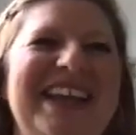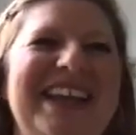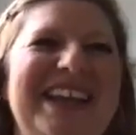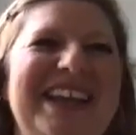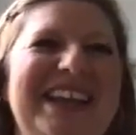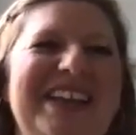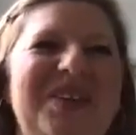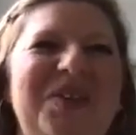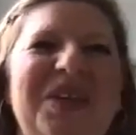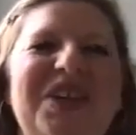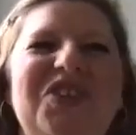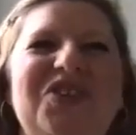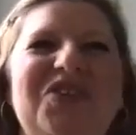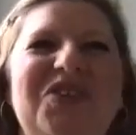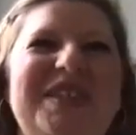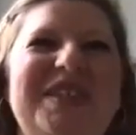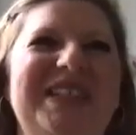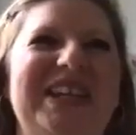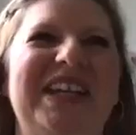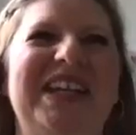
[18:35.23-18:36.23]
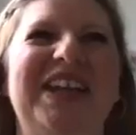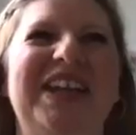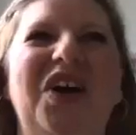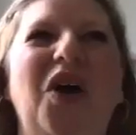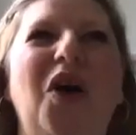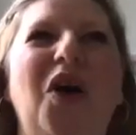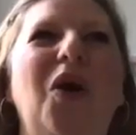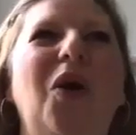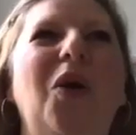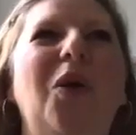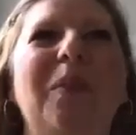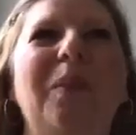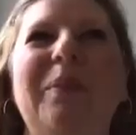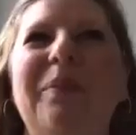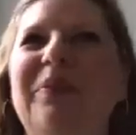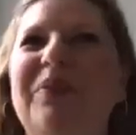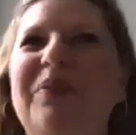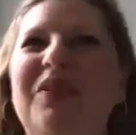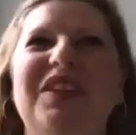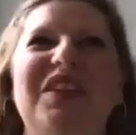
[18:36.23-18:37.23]
you know, interest in
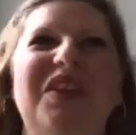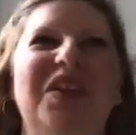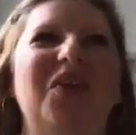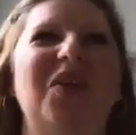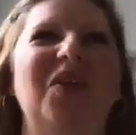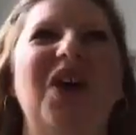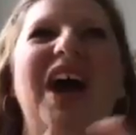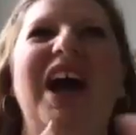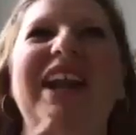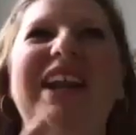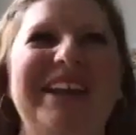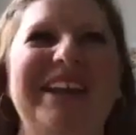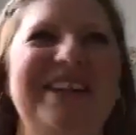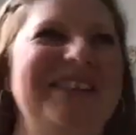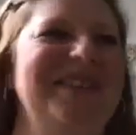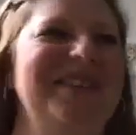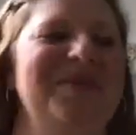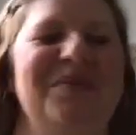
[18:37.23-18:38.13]
home, you know, cutting